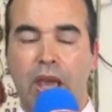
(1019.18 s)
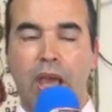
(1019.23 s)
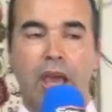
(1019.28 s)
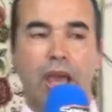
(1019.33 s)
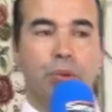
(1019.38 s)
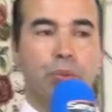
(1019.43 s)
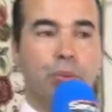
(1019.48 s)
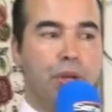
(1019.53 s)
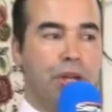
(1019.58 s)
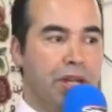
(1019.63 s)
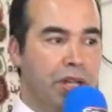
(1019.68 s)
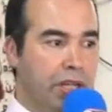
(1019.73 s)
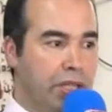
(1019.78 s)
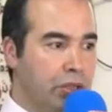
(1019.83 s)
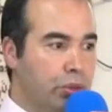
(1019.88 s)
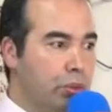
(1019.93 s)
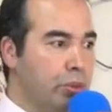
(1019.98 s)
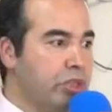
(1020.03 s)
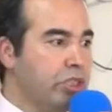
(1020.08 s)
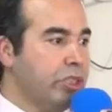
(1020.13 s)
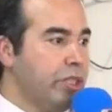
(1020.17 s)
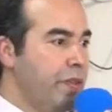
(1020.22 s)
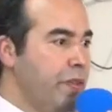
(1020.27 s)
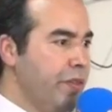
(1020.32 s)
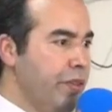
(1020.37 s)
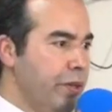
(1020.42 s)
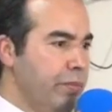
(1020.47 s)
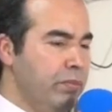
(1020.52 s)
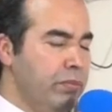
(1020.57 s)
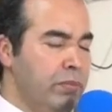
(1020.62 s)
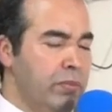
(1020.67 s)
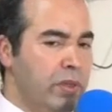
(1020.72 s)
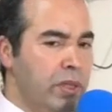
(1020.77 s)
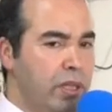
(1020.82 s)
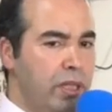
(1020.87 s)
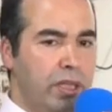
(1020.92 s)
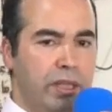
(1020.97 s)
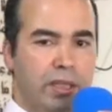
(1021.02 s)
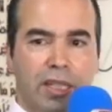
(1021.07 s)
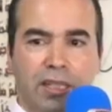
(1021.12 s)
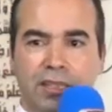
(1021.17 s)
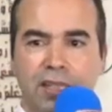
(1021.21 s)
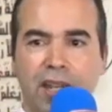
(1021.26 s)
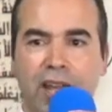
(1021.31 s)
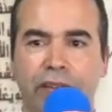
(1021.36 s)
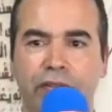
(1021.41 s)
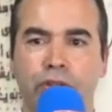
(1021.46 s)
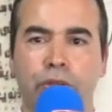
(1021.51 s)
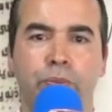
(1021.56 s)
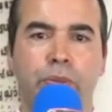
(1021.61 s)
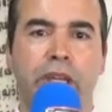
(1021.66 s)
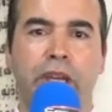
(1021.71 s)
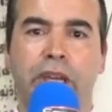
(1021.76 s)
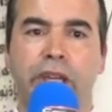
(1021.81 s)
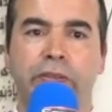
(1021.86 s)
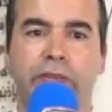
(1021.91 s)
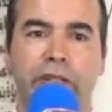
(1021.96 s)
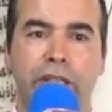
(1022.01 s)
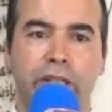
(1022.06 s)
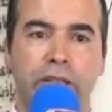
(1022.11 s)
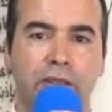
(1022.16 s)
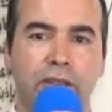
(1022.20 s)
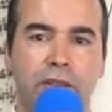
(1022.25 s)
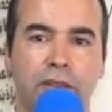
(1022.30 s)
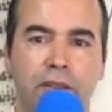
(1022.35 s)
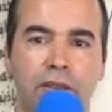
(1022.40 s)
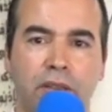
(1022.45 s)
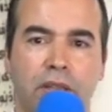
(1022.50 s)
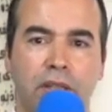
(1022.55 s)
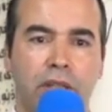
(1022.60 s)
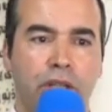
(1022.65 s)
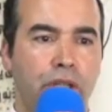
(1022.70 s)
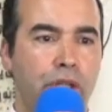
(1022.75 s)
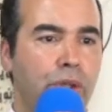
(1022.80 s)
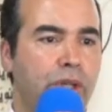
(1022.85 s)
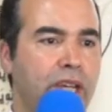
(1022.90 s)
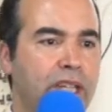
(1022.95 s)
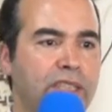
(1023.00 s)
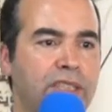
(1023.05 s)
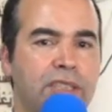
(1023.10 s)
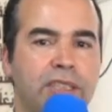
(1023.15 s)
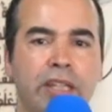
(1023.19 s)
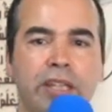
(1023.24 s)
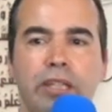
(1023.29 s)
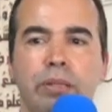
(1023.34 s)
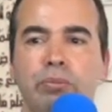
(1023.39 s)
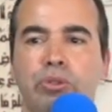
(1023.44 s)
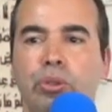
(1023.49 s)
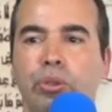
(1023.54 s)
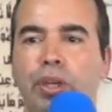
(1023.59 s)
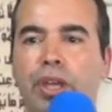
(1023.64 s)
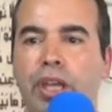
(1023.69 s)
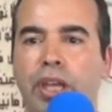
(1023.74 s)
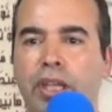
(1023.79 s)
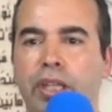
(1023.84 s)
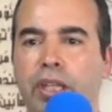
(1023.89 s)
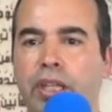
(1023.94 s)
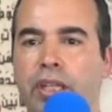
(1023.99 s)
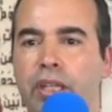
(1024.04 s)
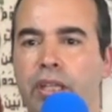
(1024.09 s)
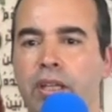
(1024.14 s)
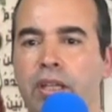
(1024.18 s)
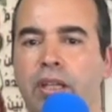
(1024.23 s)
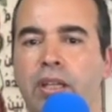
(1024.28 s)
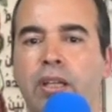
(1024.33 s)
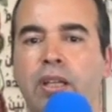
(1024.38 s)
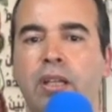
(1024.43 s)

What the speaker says: and we need to send them. It doesn't have to be ICFA. You can send them to any